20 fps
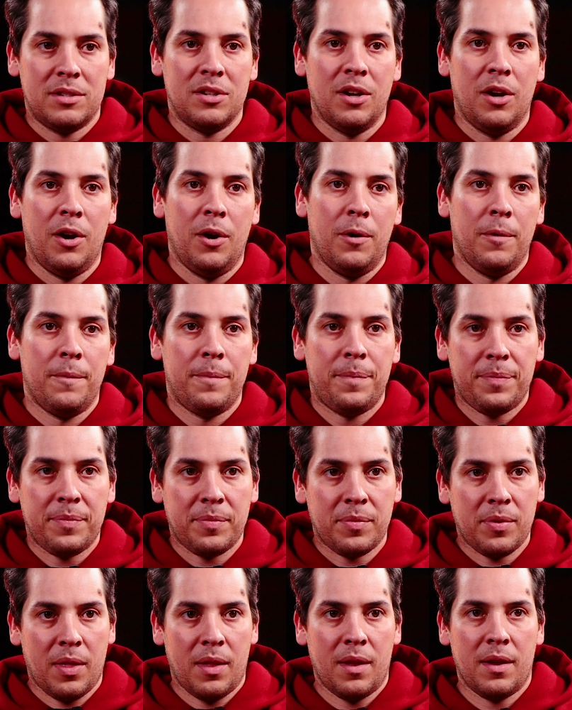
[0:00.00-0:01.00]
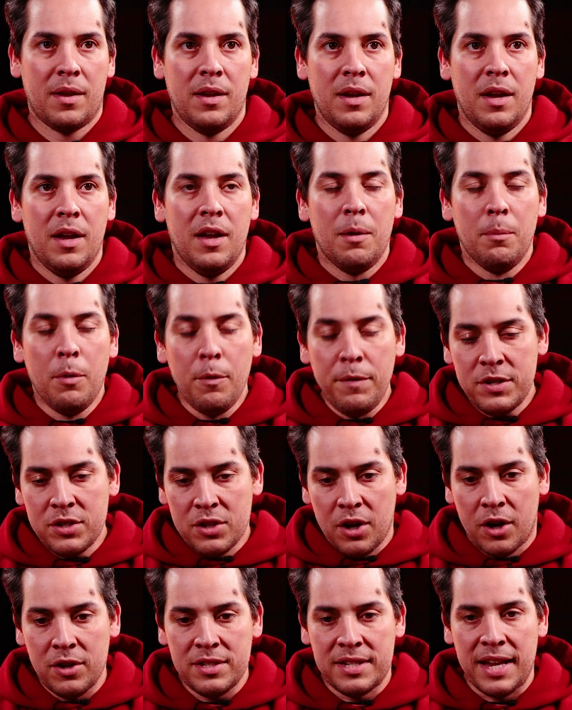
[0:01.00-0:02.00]
So, the movie
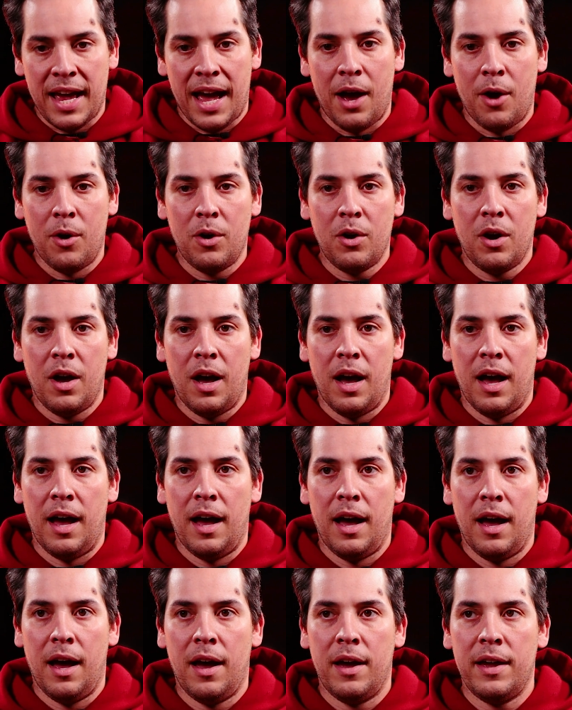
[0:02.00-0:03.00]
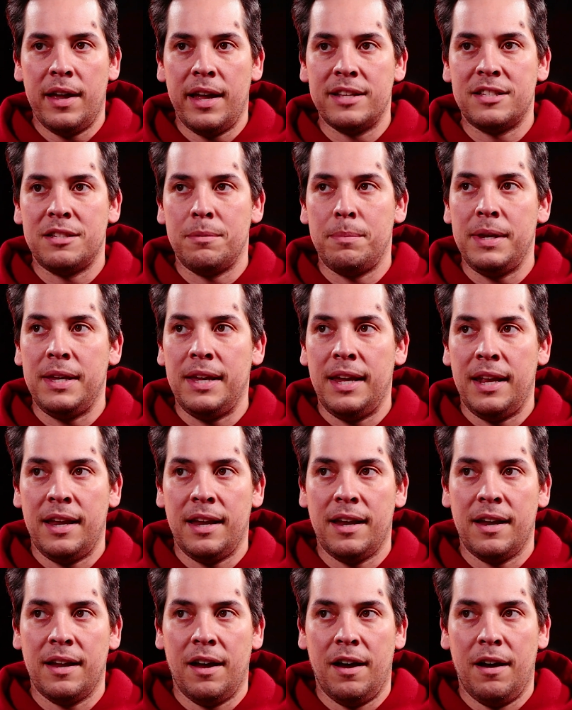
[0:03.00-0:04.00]
starts out. It's the
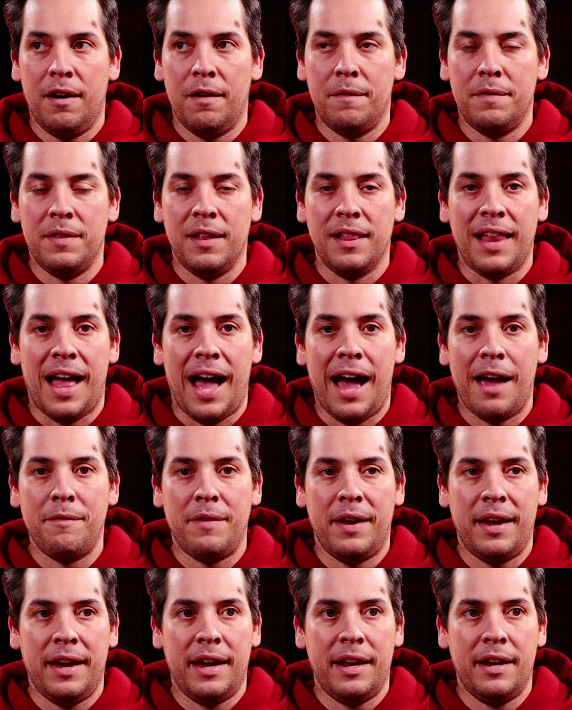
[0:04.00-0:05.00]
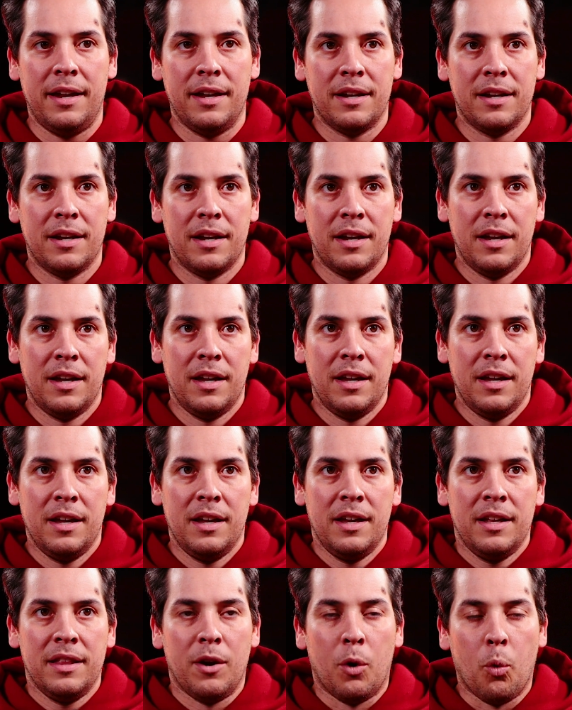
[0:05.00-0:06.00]
beginning of the Live Aid.
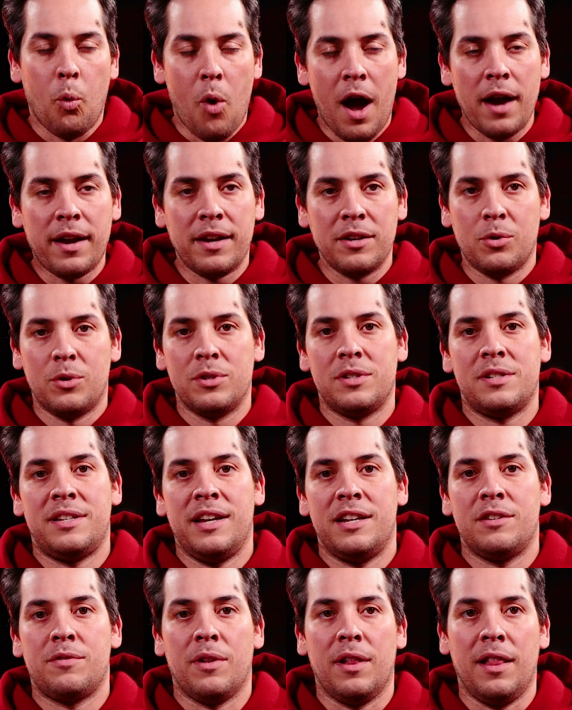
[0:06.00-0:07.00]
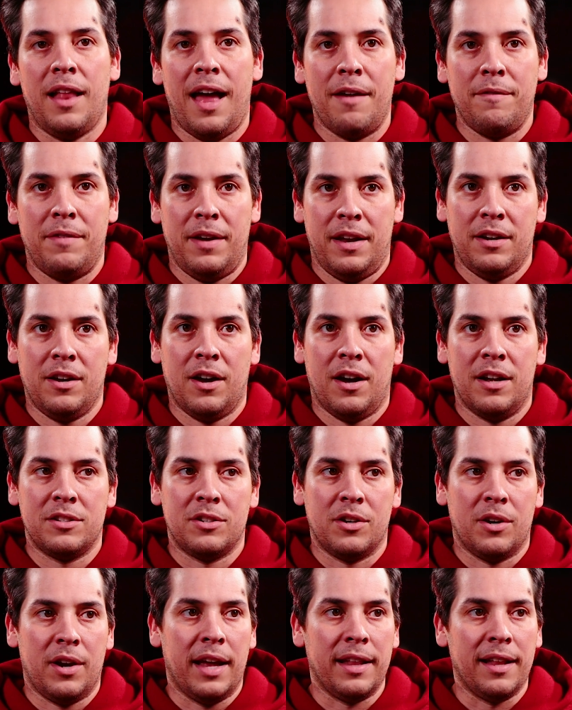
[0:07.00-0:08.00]
They're walking towards the stage for the Live Aid
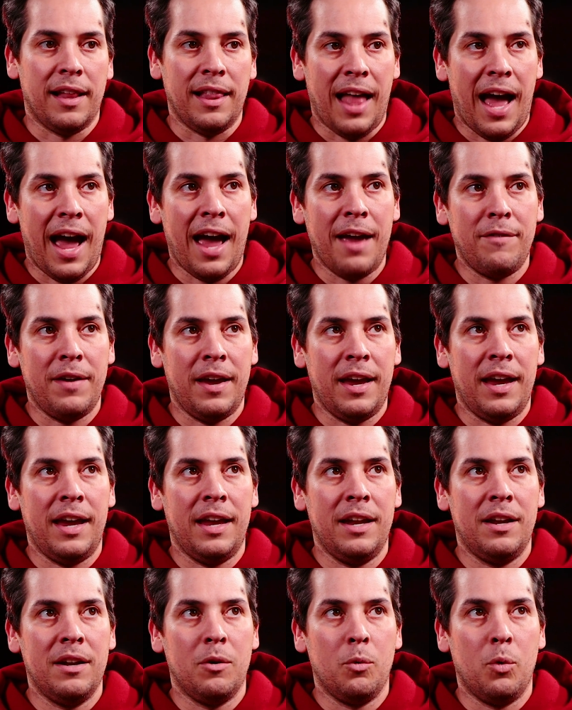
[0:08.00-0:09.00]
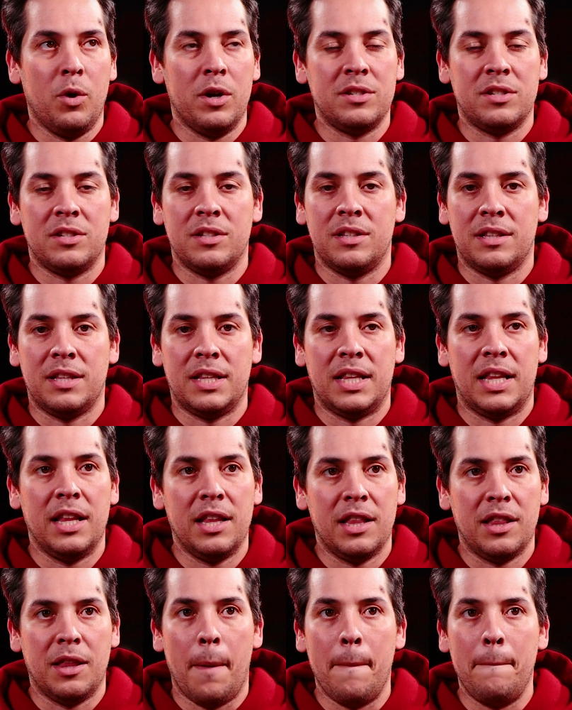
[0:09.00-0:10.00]
concert, and the Live Aid was
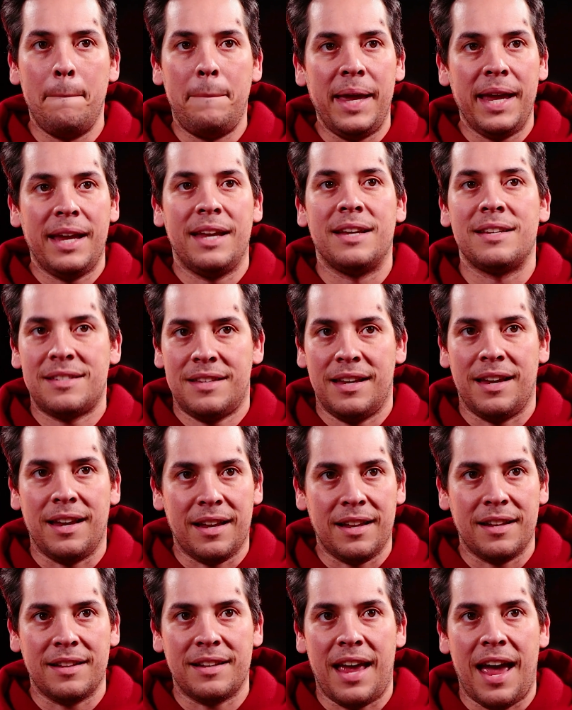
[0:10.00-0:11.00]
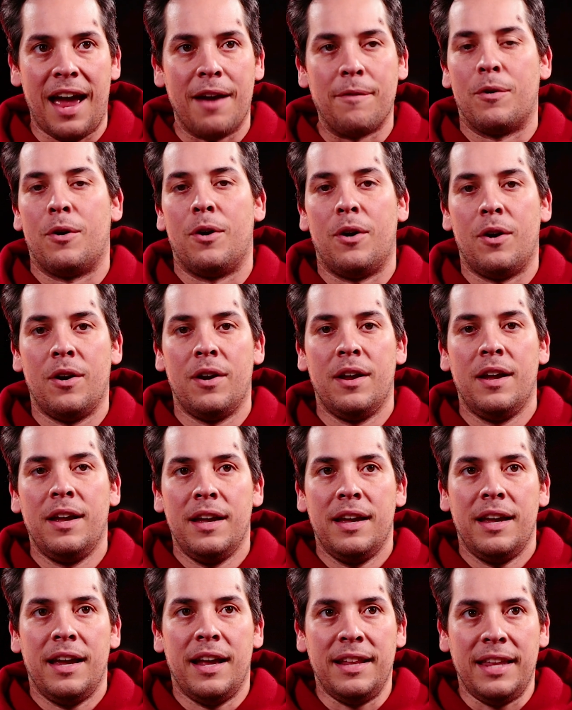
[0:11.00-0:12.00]
the biggest thing ever
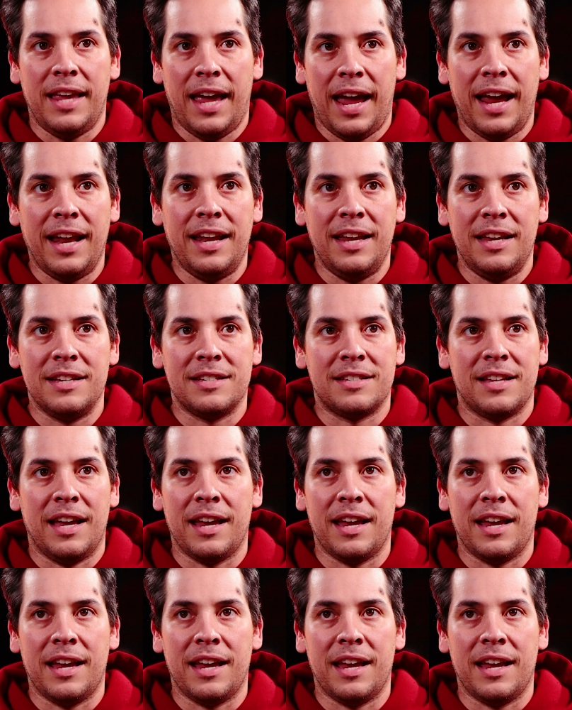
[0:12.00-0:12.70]
in the 80s.